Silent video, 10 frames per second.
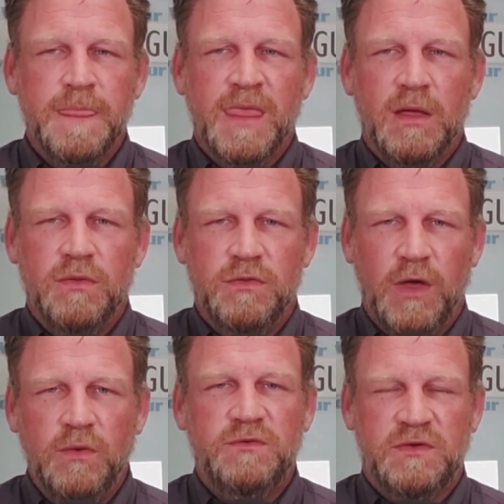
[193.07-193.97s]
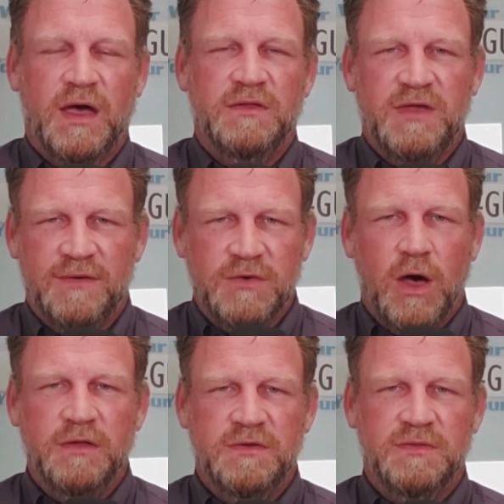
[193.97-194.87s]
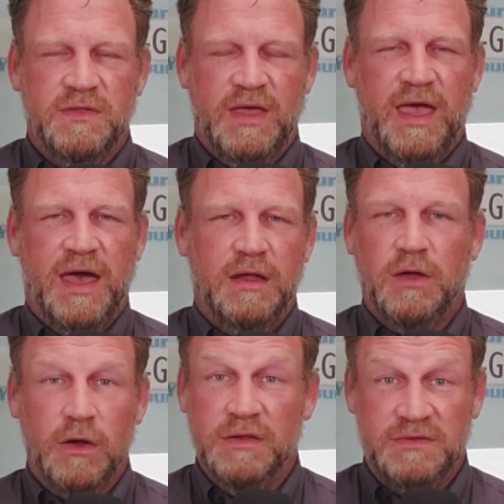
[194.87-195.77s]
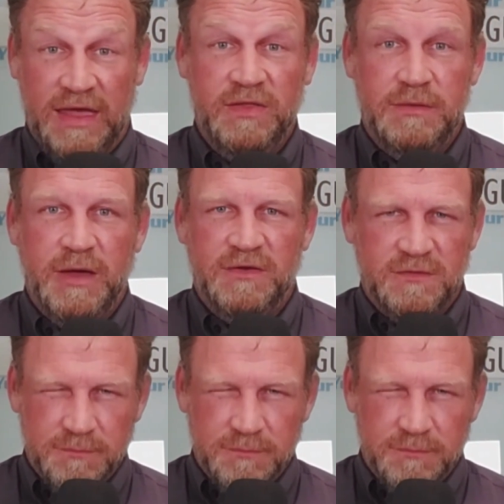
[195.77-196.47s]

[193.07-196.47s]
those sites have content that they add on a daily basis,